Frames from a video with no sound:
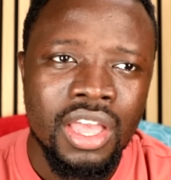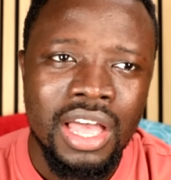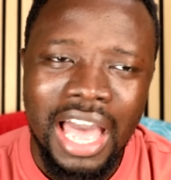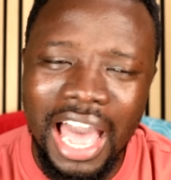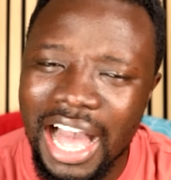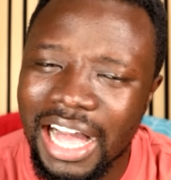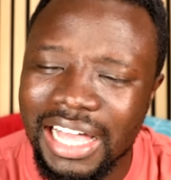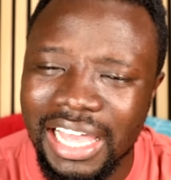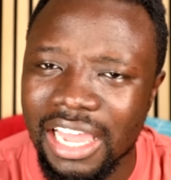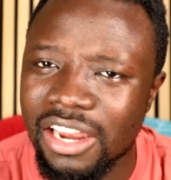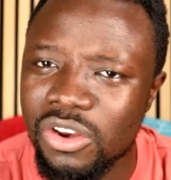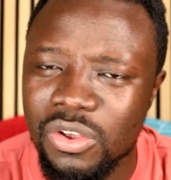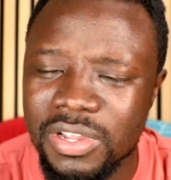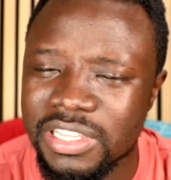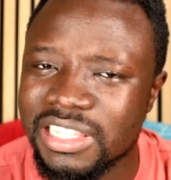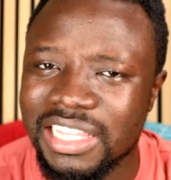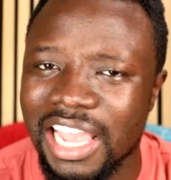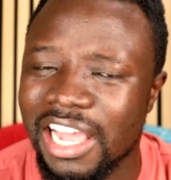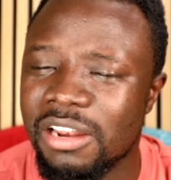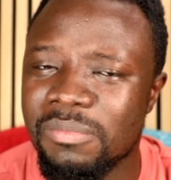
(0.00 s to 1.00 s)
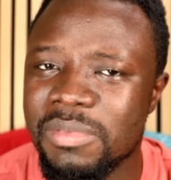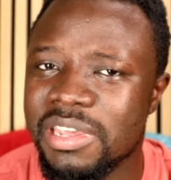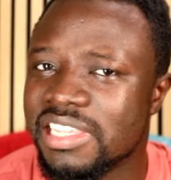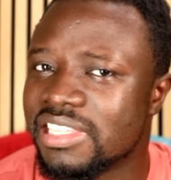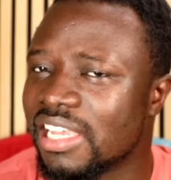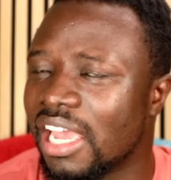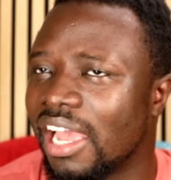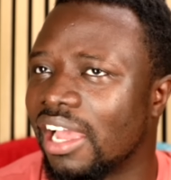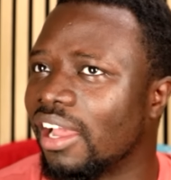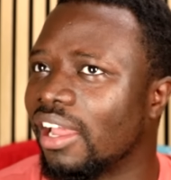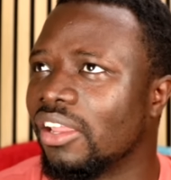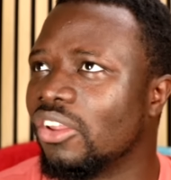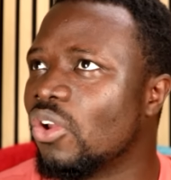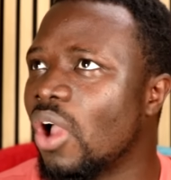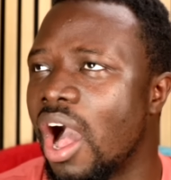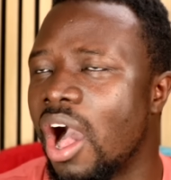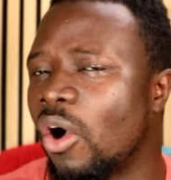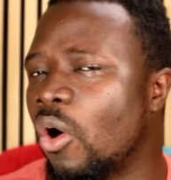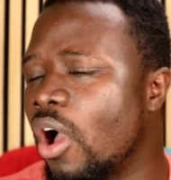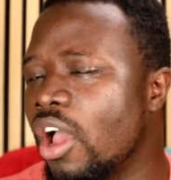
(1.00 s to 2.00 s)
How can you tell me that you
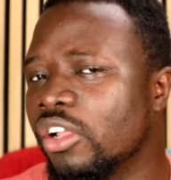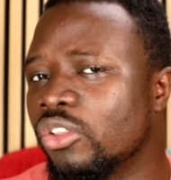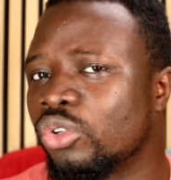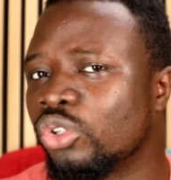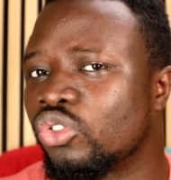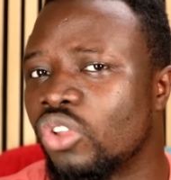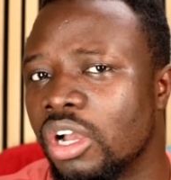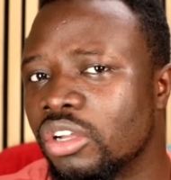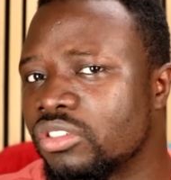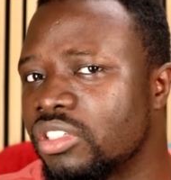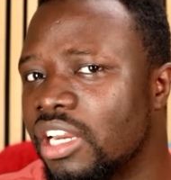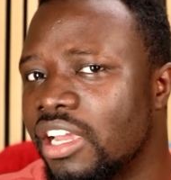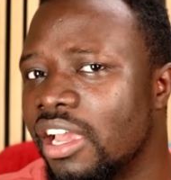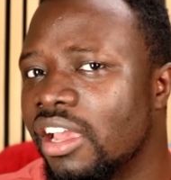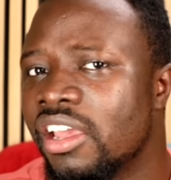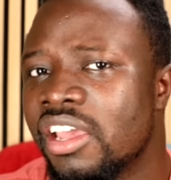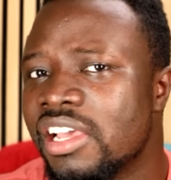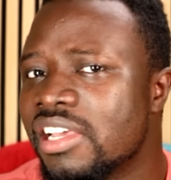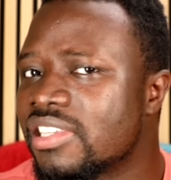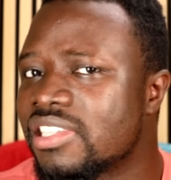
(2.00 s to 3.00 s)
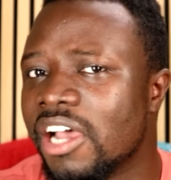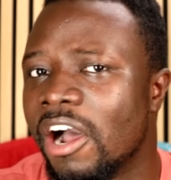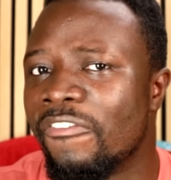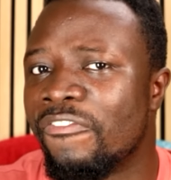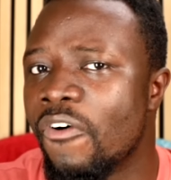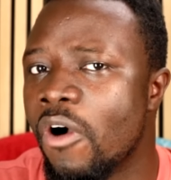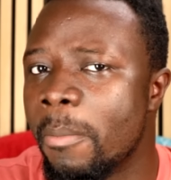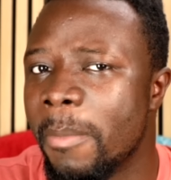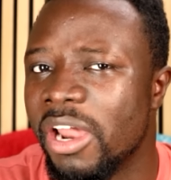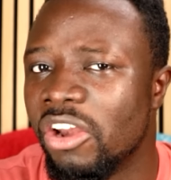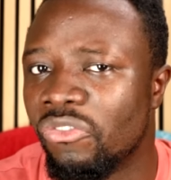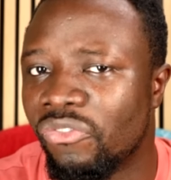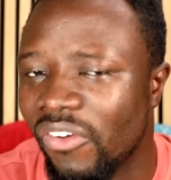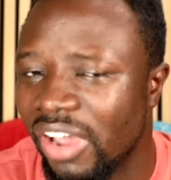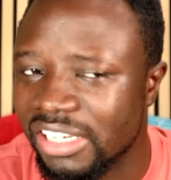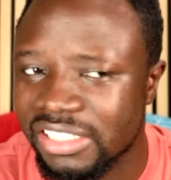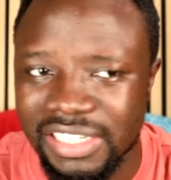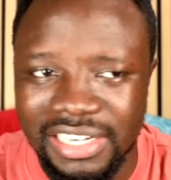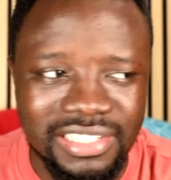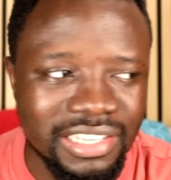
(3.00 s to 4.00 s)
are going to talk to the cell phone
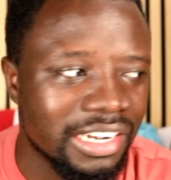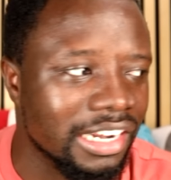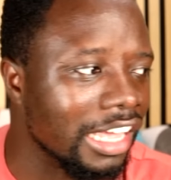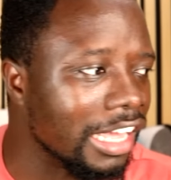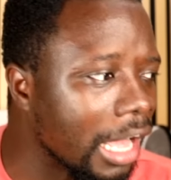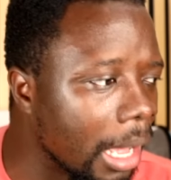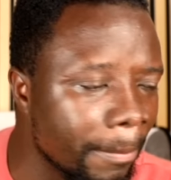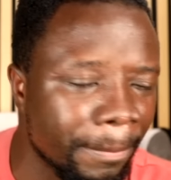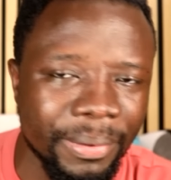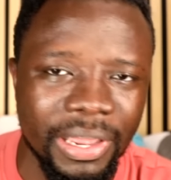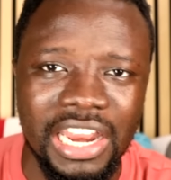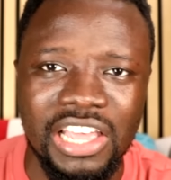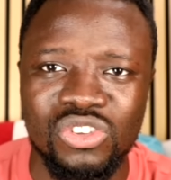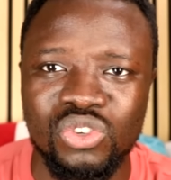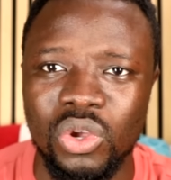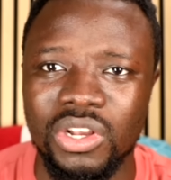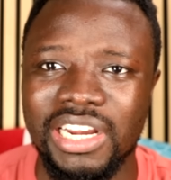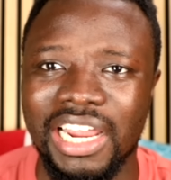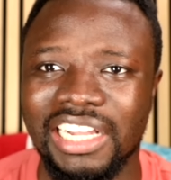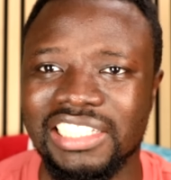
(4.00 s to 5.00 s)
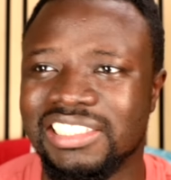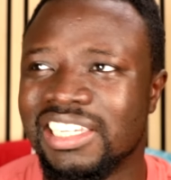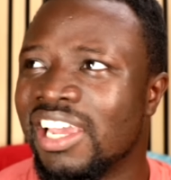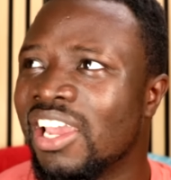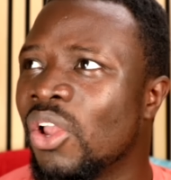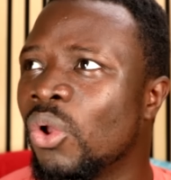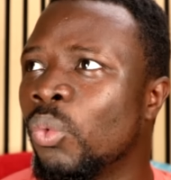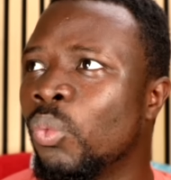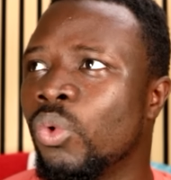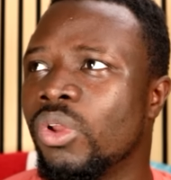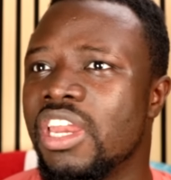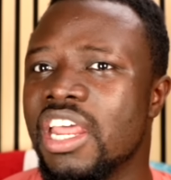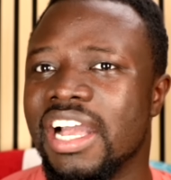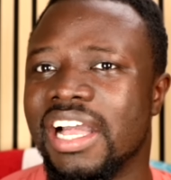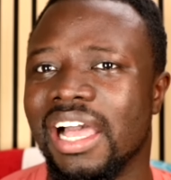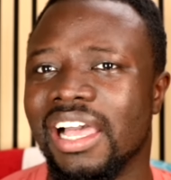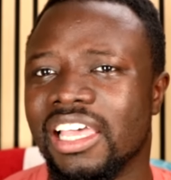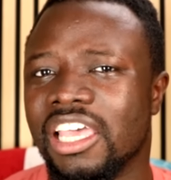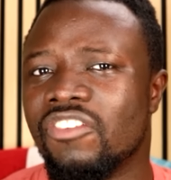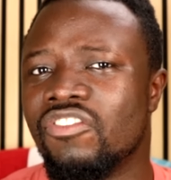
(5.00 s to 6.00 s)
manufacturers and the companies so that they
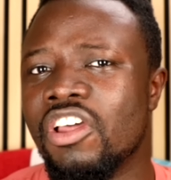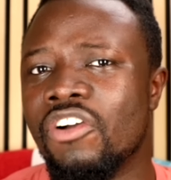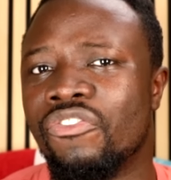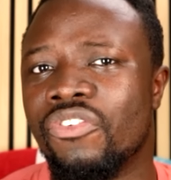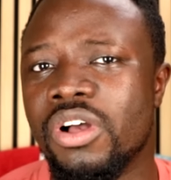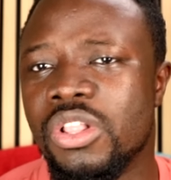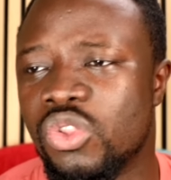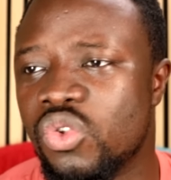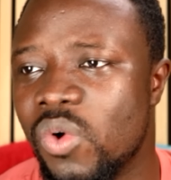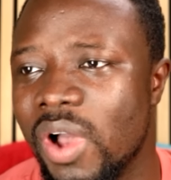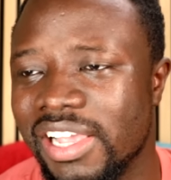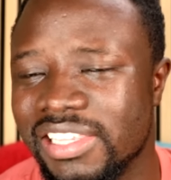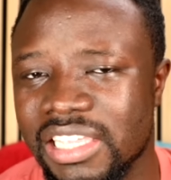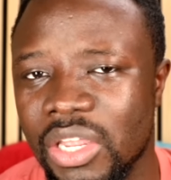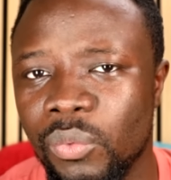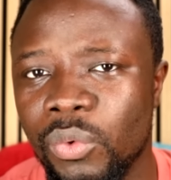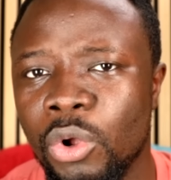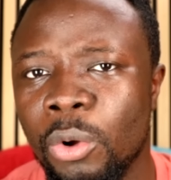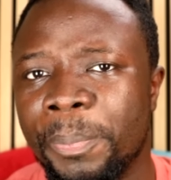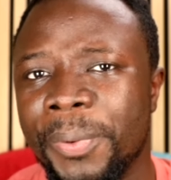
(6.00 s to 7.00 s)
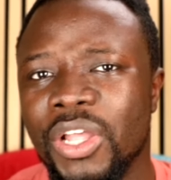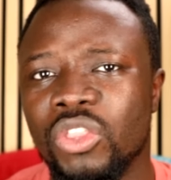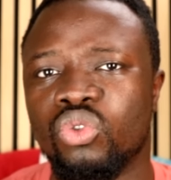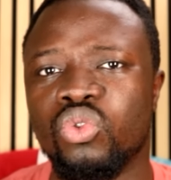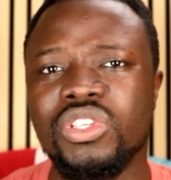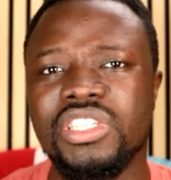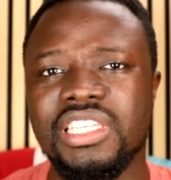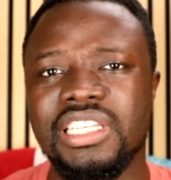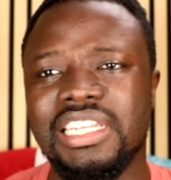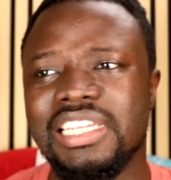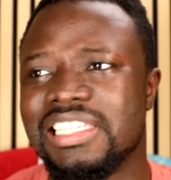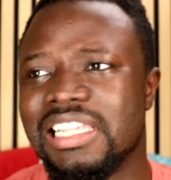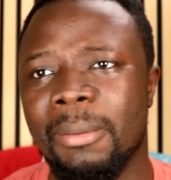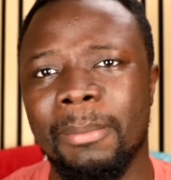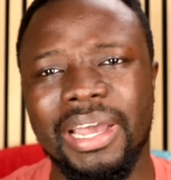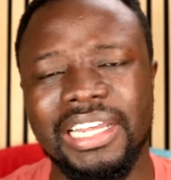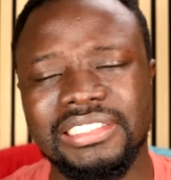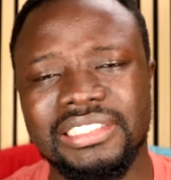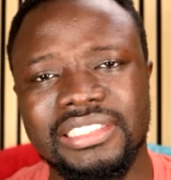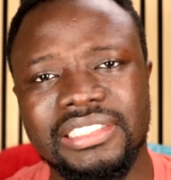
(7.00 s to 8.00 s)
can give the phone to us and we will pay 2 cedis a
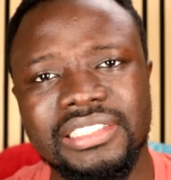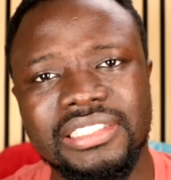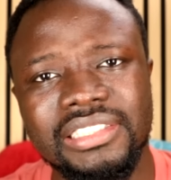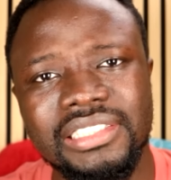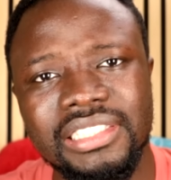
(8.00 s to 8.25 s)
month?